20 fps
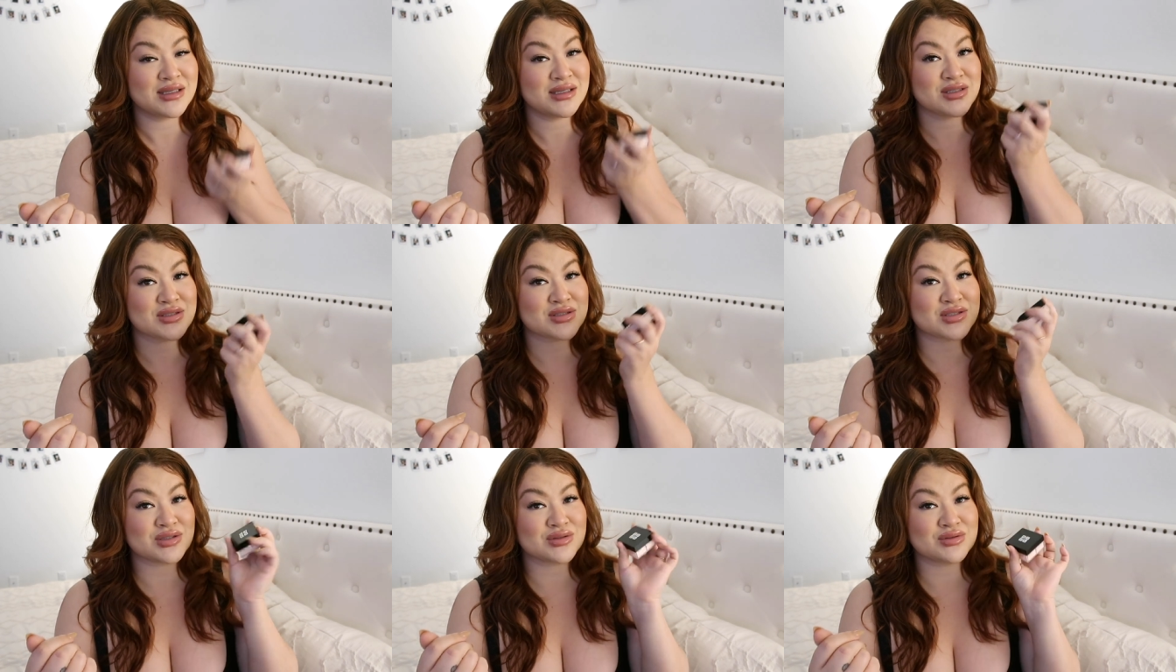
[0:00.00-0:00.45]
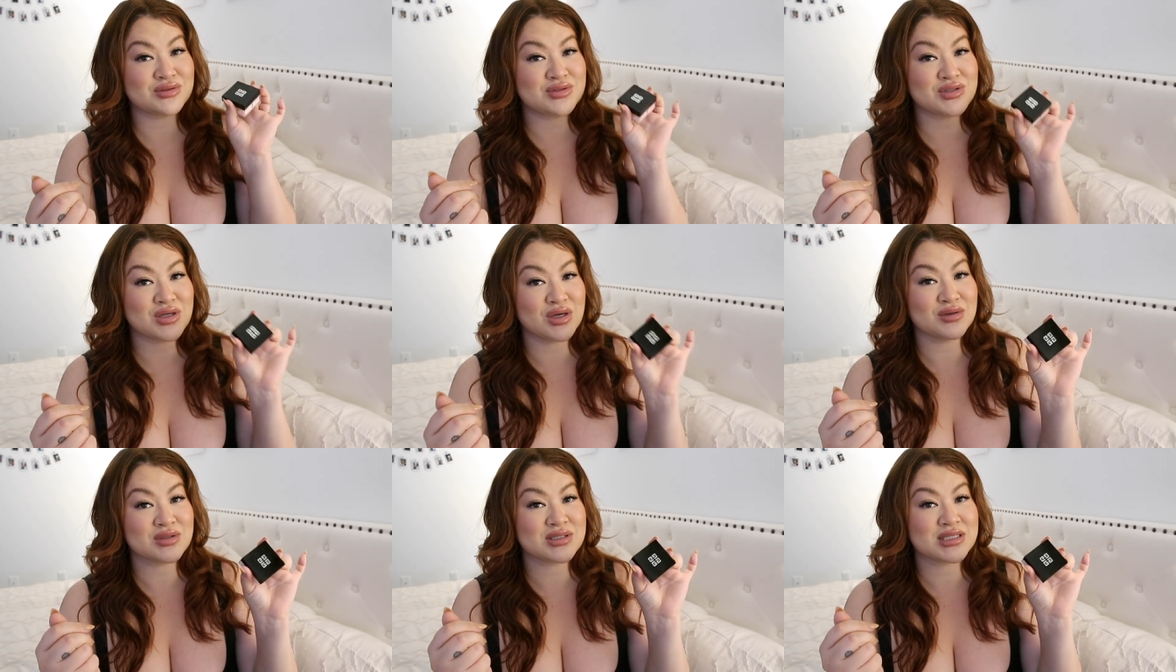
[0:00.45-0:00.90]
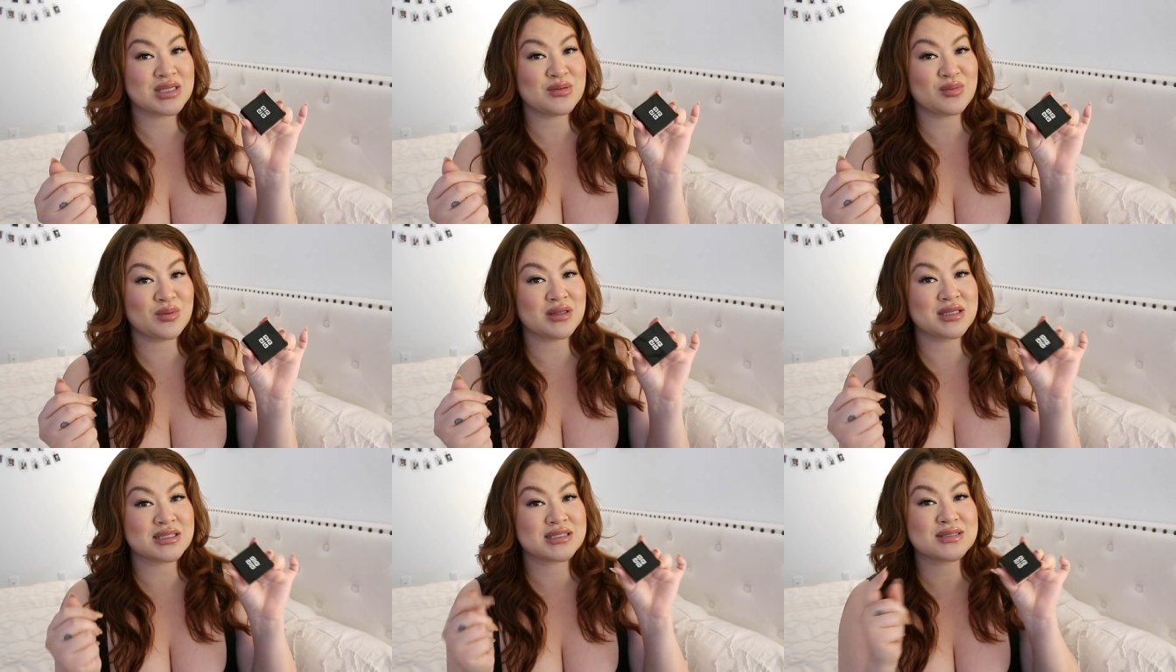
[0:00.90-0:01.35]
So don't sleep
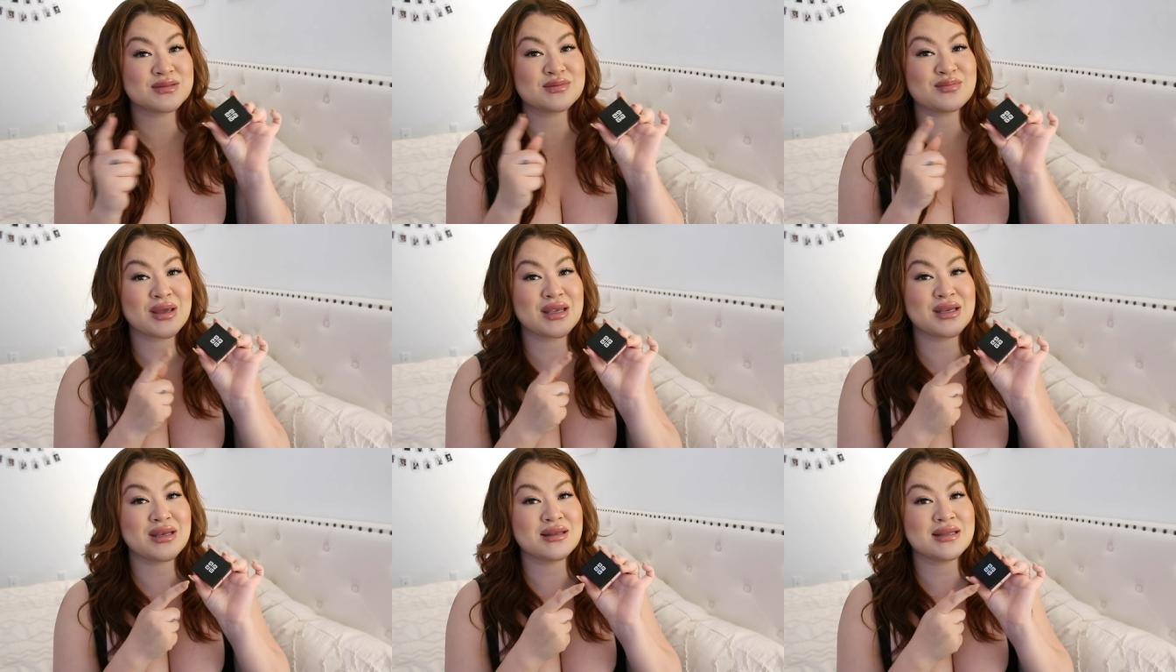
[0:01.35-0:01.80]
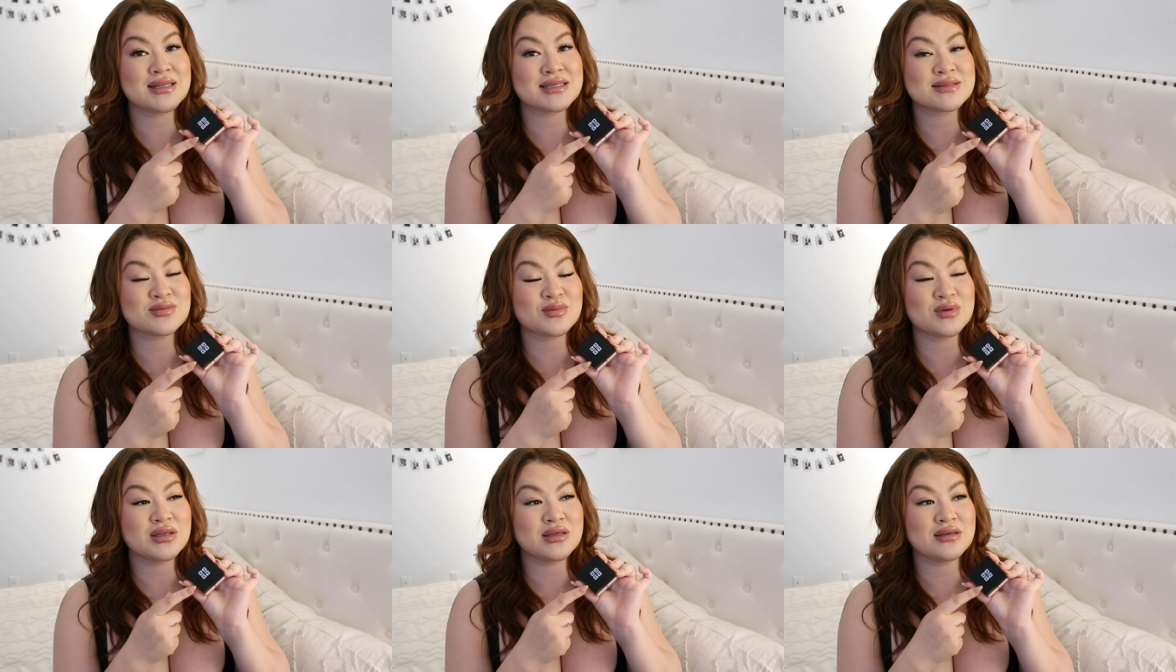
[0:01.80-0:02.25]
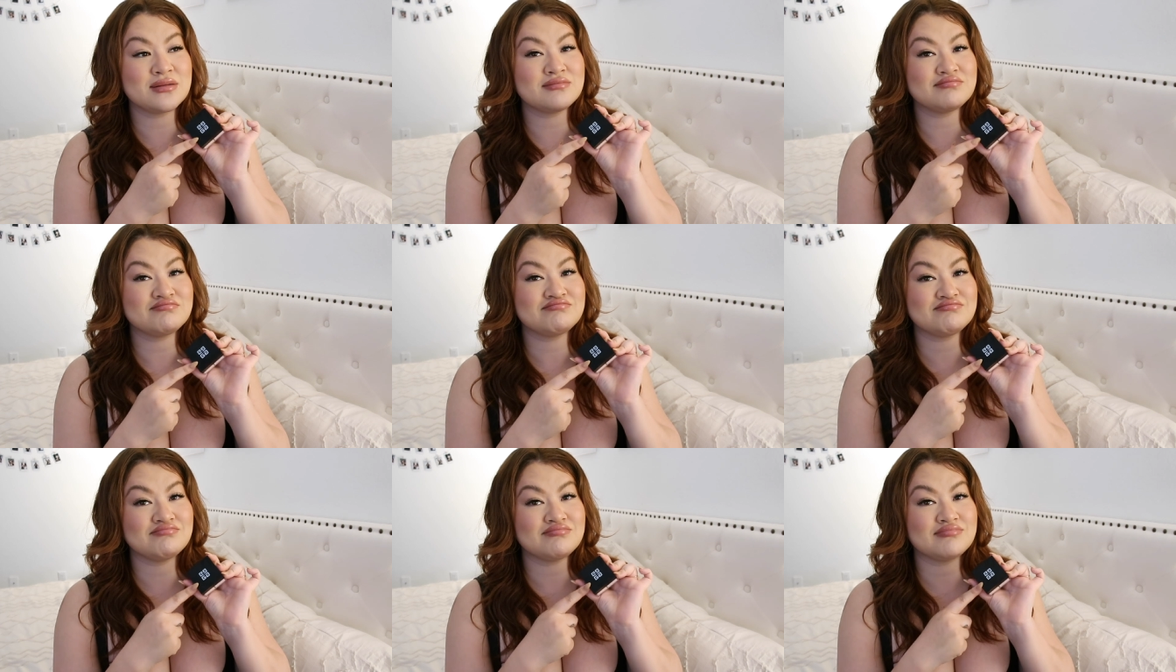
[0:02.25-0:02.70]
on this. This
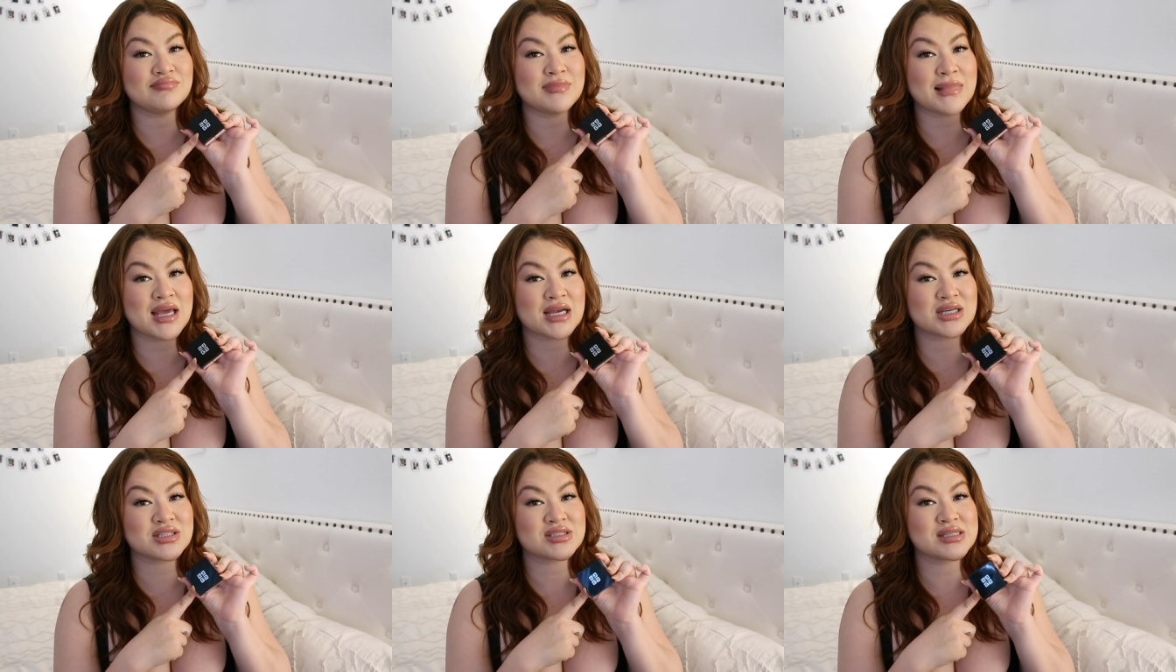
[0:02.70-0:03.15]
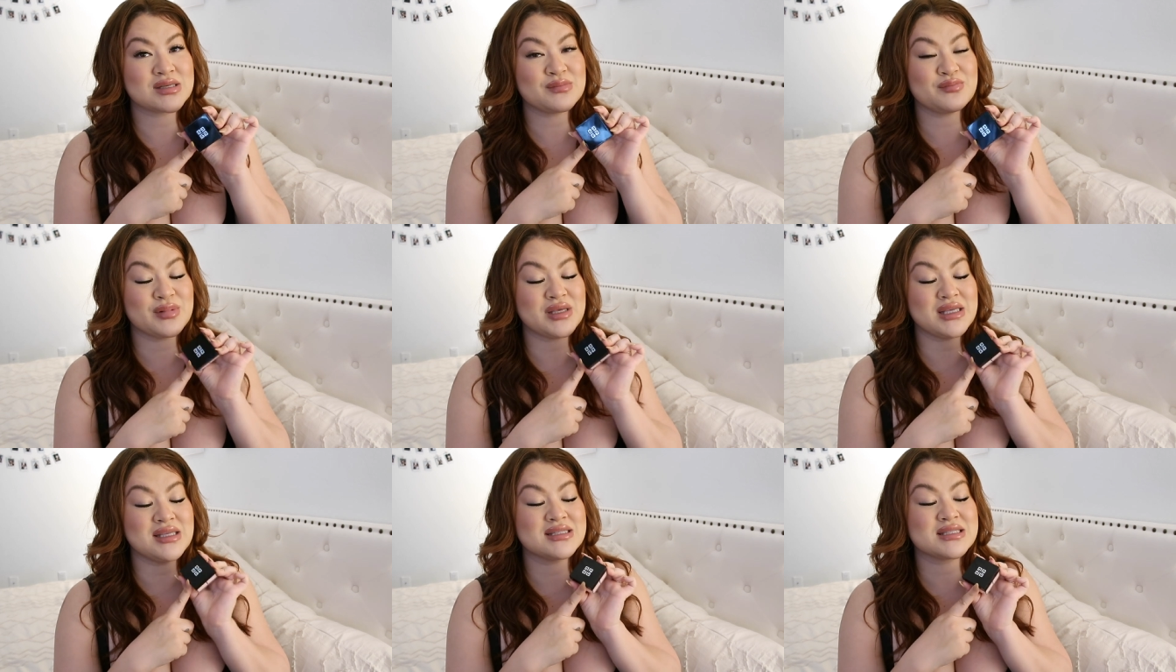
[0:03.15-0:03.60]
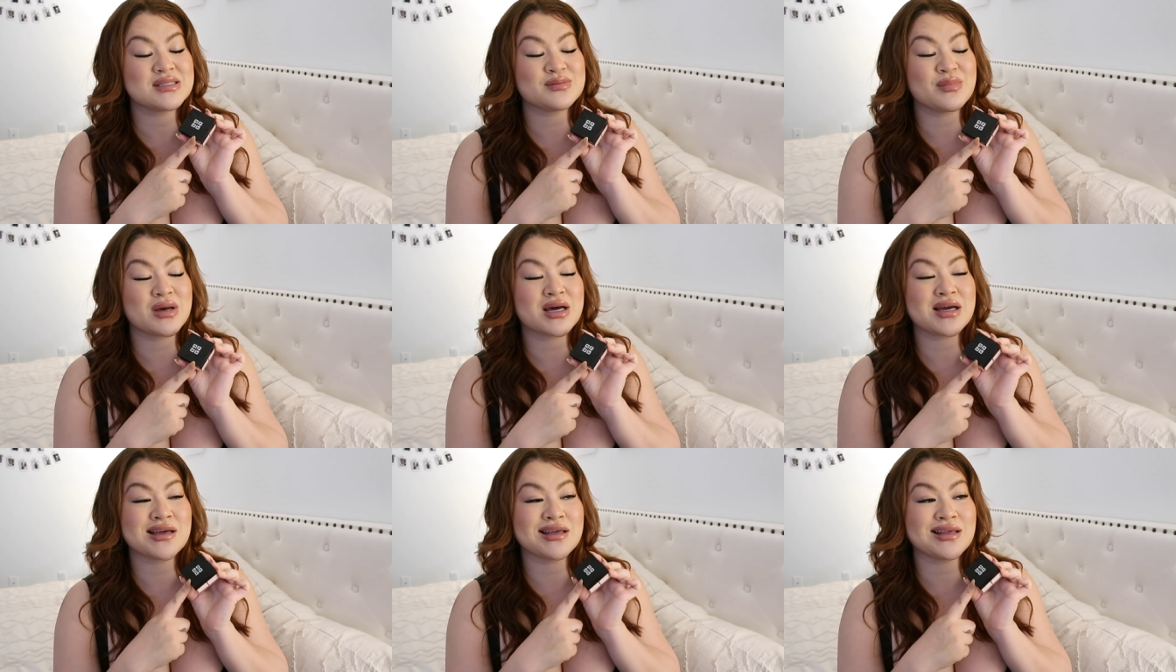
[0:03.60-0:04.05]
one actually beats
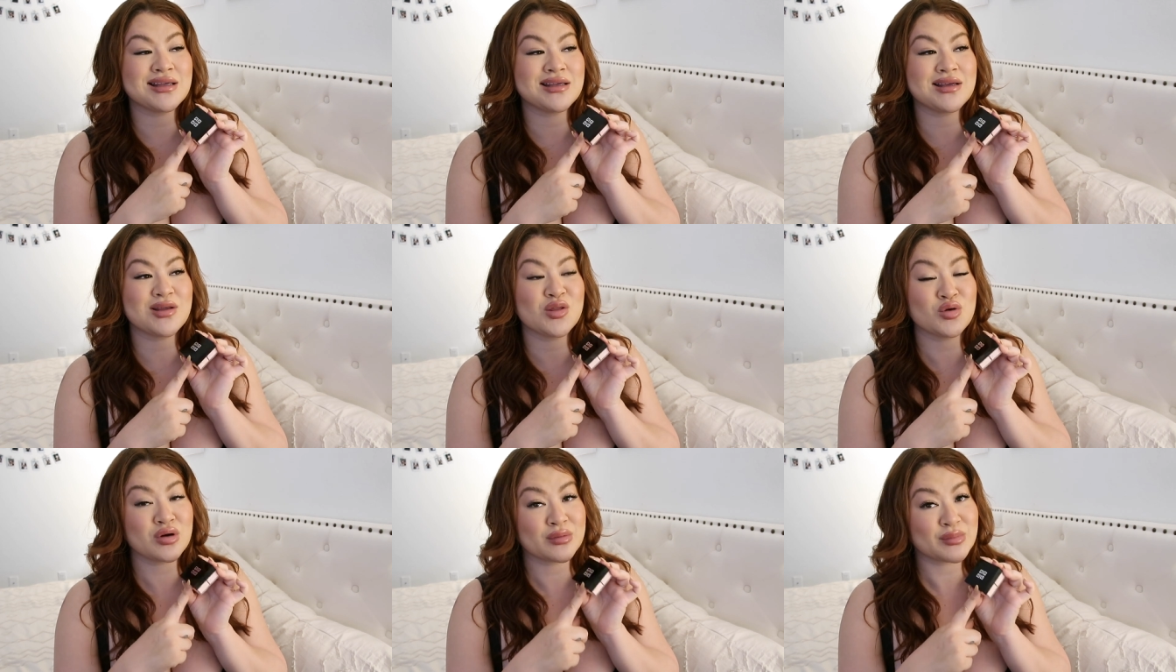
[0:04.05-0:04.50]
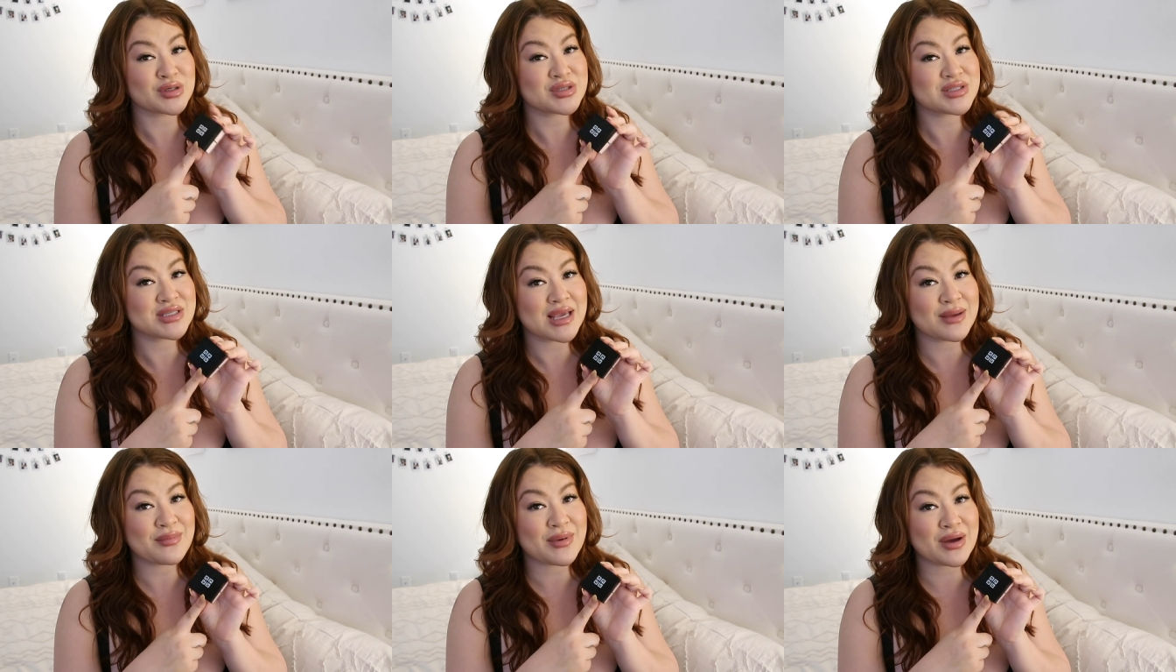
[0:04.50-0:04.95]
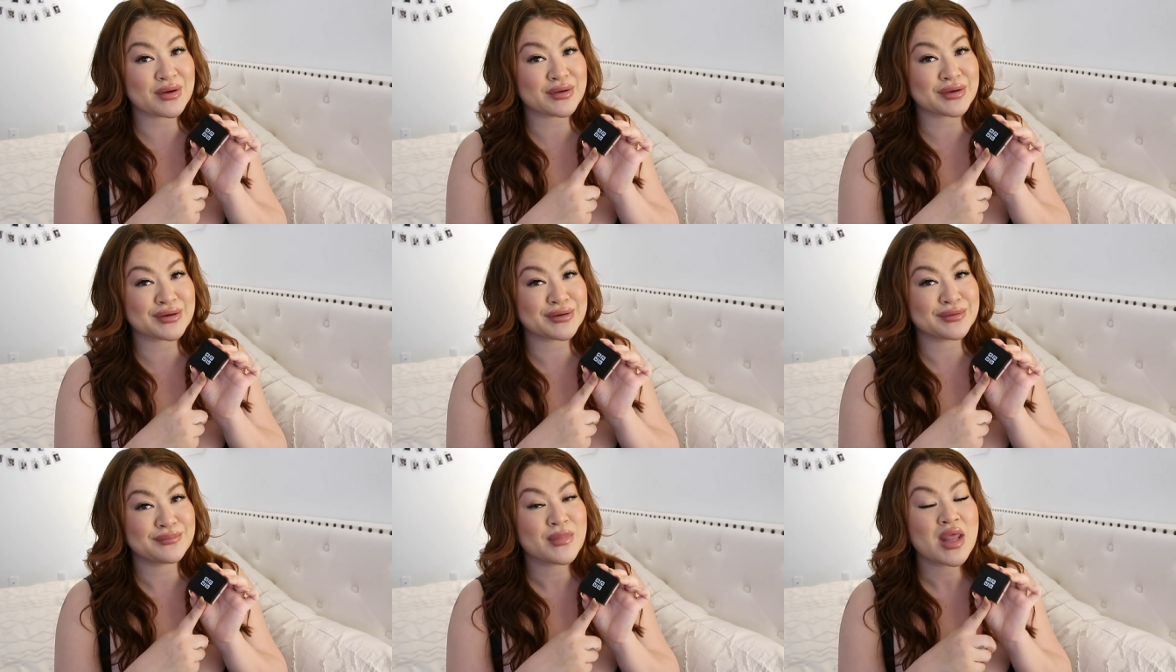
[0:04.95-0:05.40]
my Laura Mercier
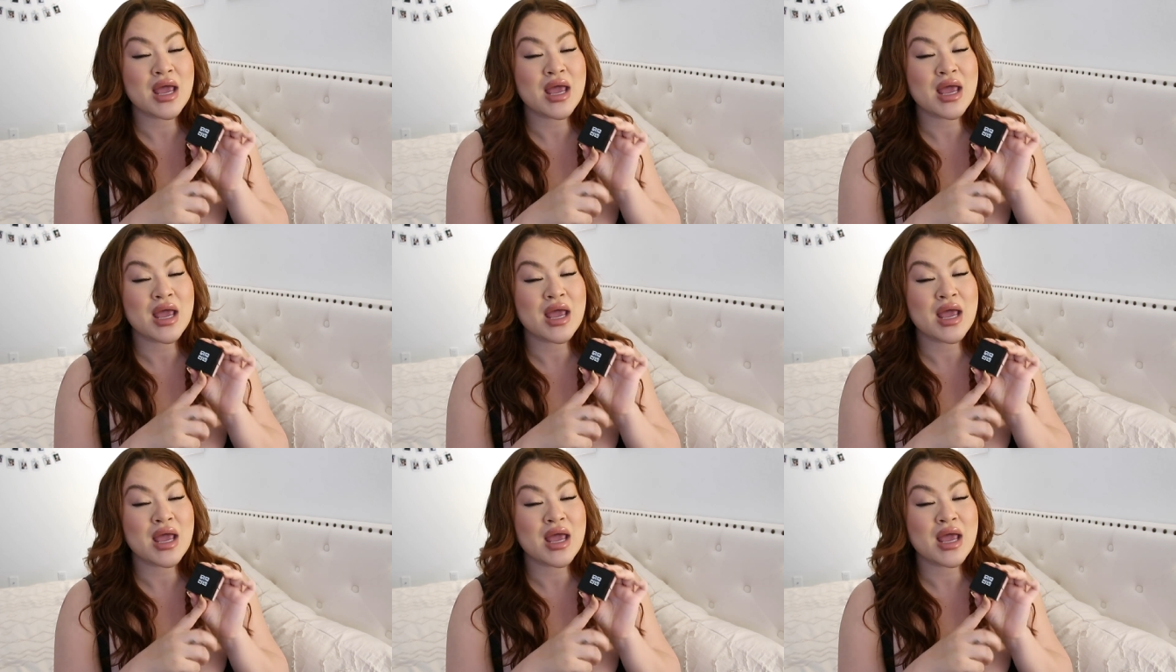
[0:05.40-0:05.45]
powder.